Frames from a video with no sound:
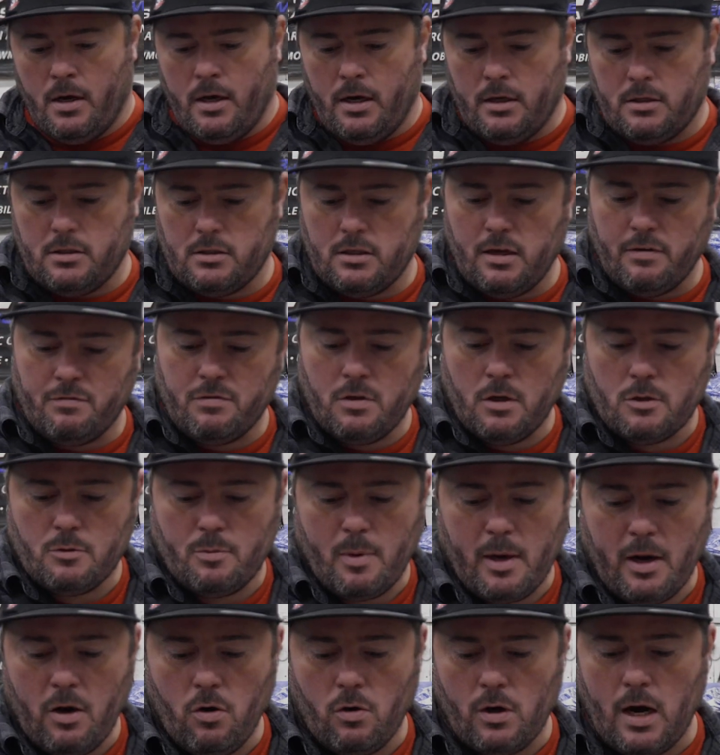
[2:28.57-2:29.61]
It's stuff that's
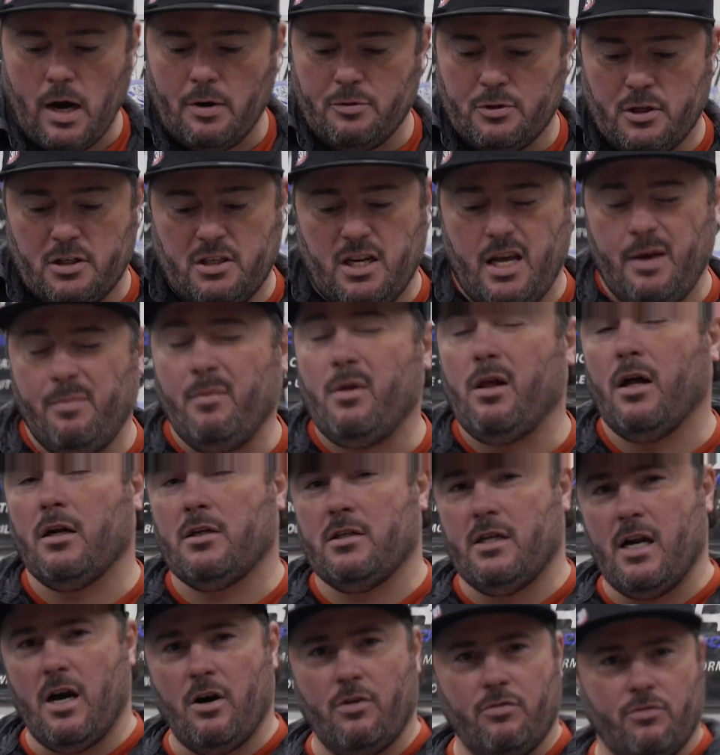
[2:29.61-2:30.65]
been going on with the team
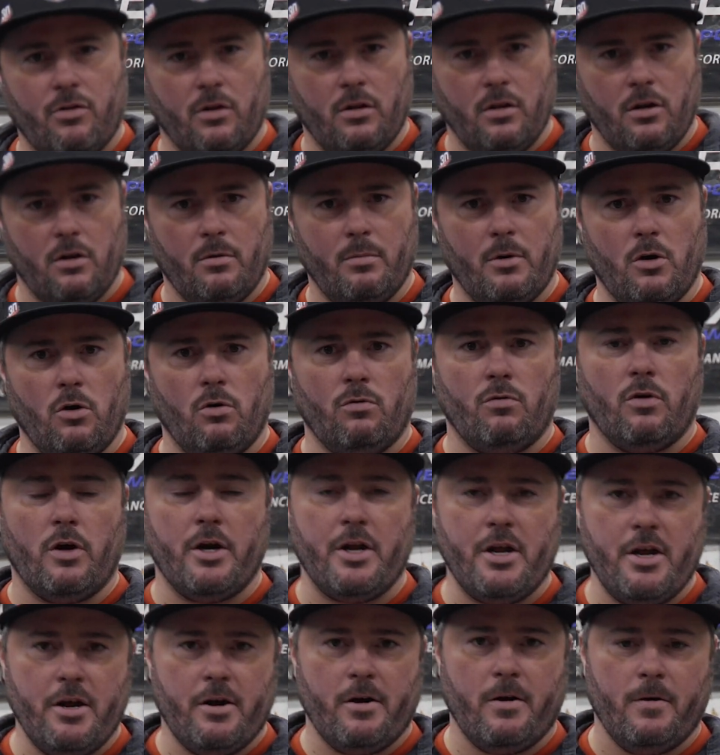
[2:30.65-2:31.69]
clutch now for a little bit over a
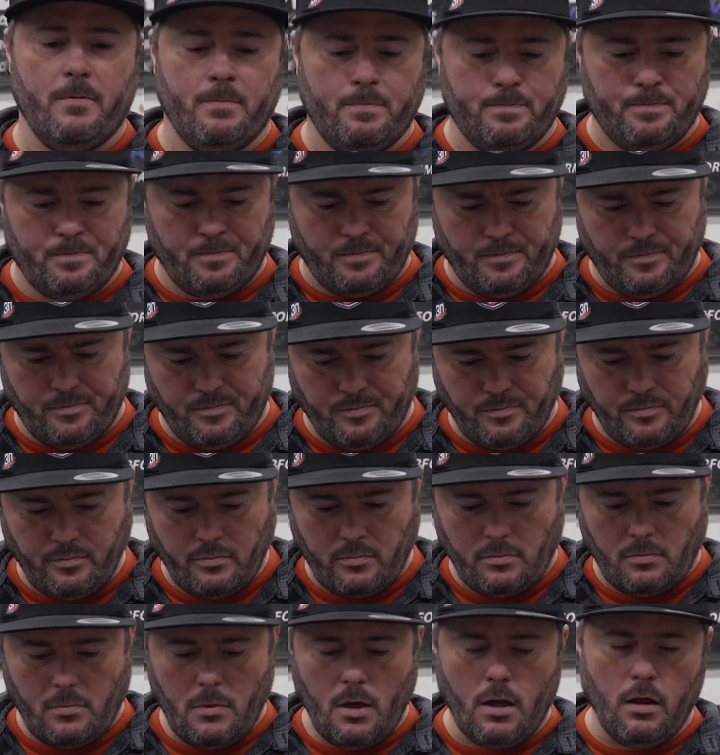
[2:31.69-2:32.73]
year,
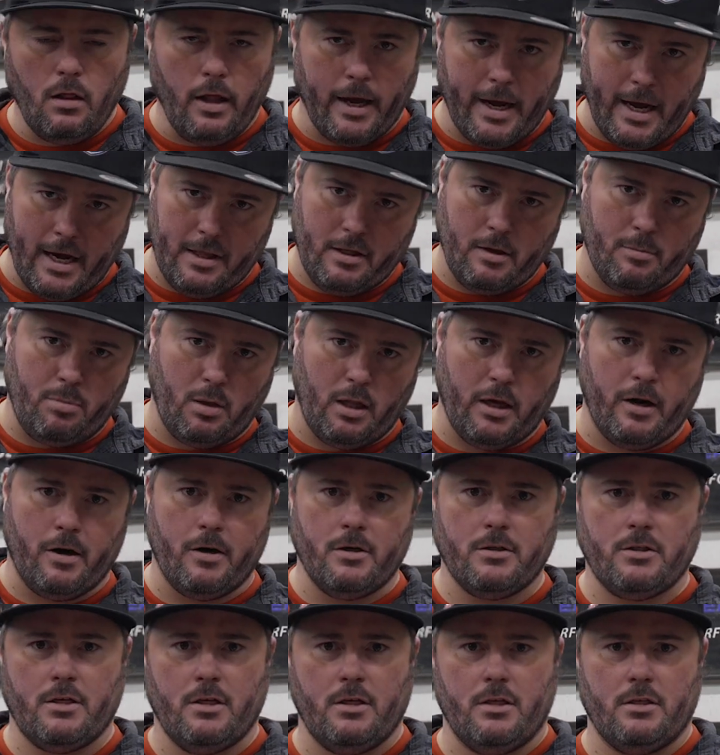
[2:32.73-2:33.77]
like on the
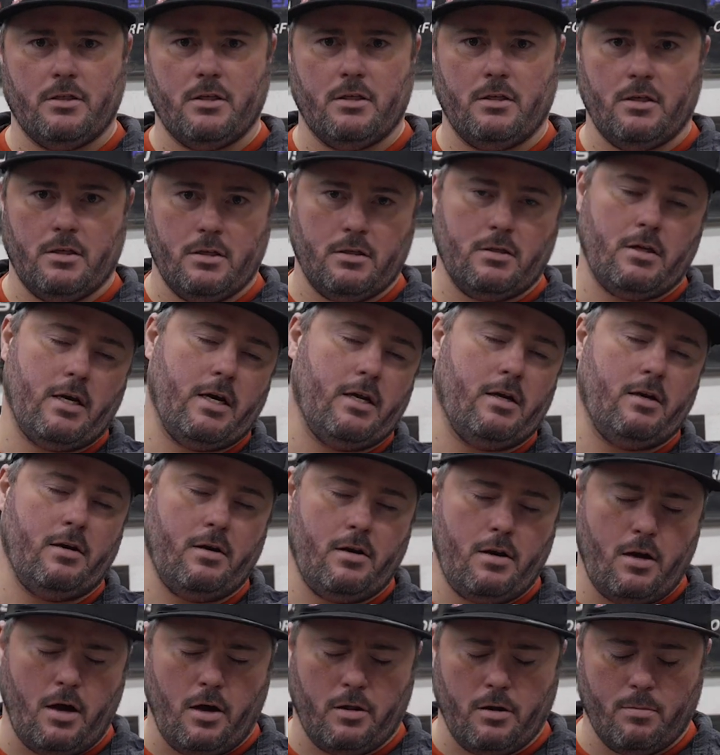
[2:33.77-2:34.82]
Polarises
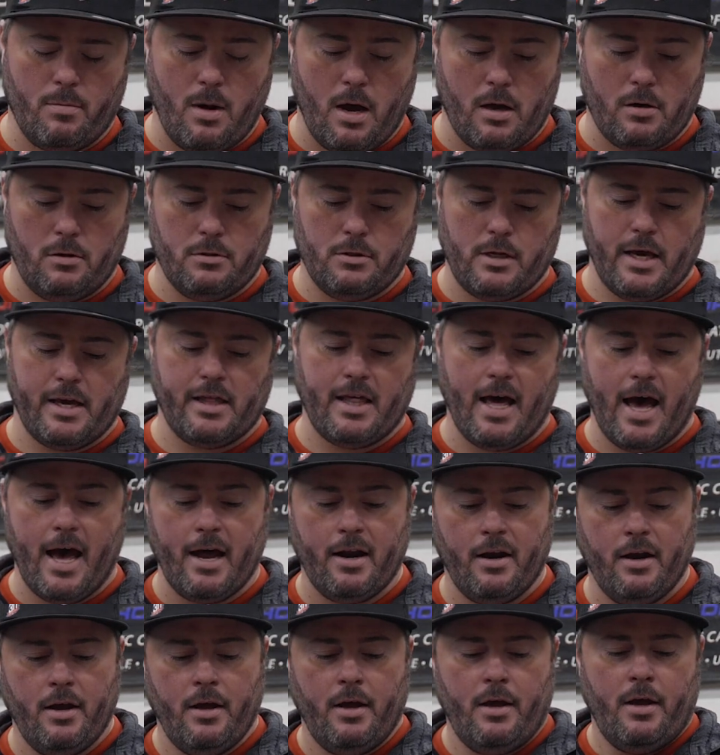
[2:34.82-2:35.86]
and other models like
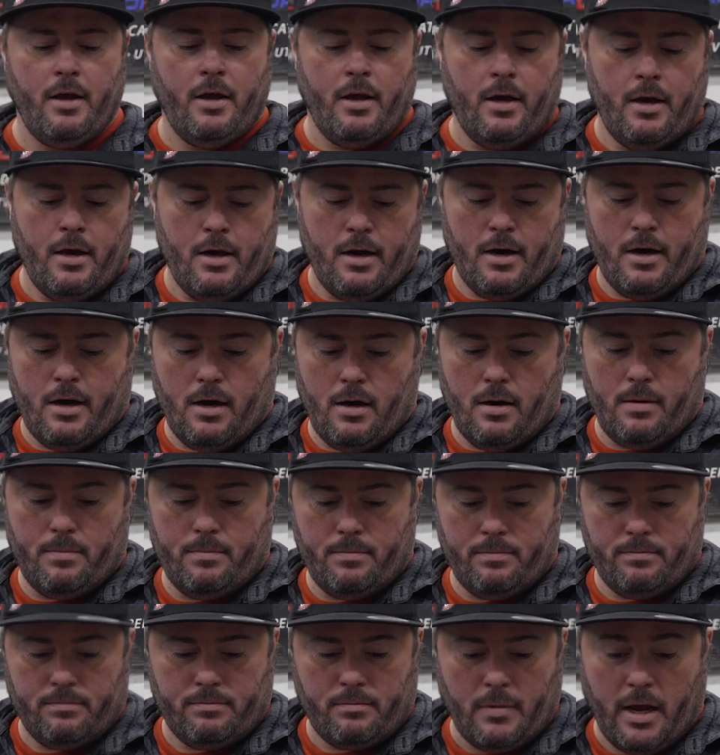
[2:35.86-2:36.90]
that.
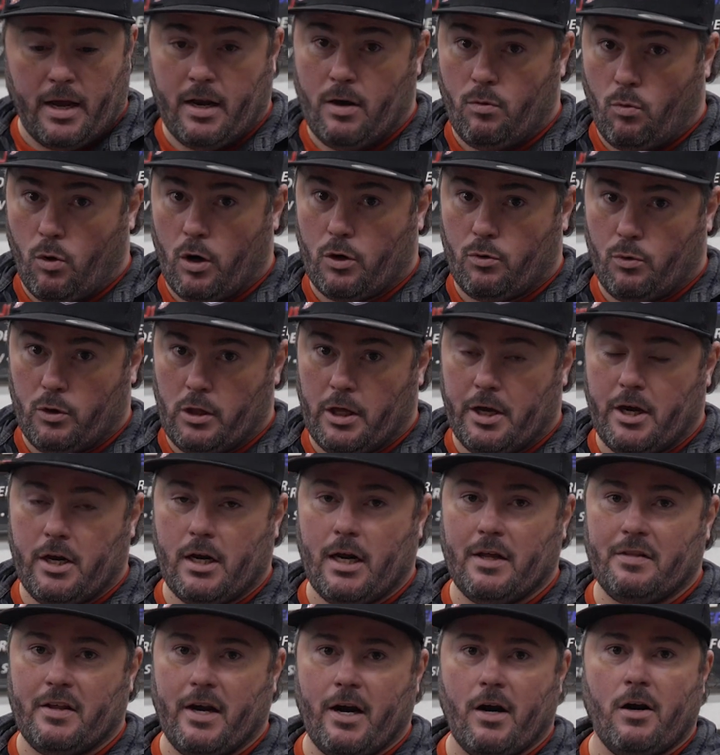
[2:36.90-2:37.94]
And it worked really good
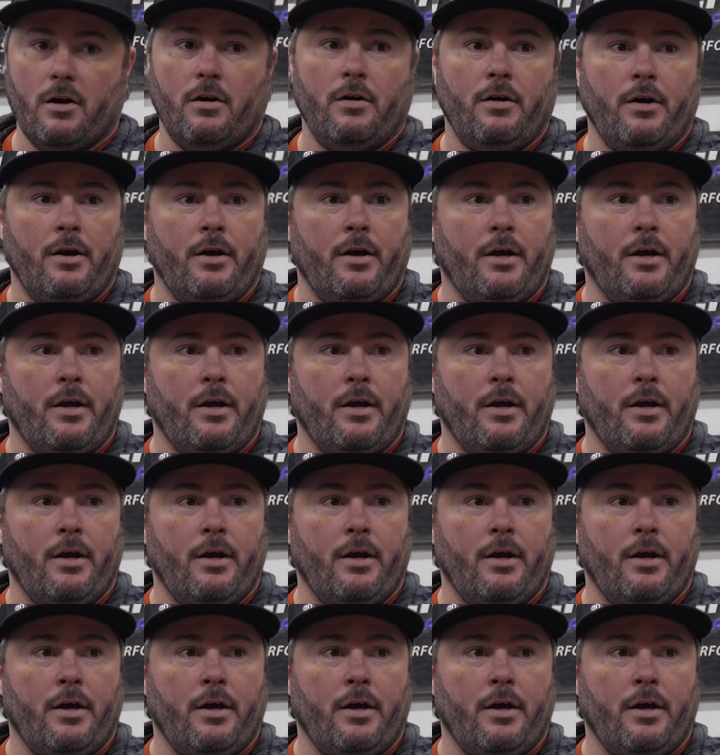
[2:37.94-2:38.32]
on there.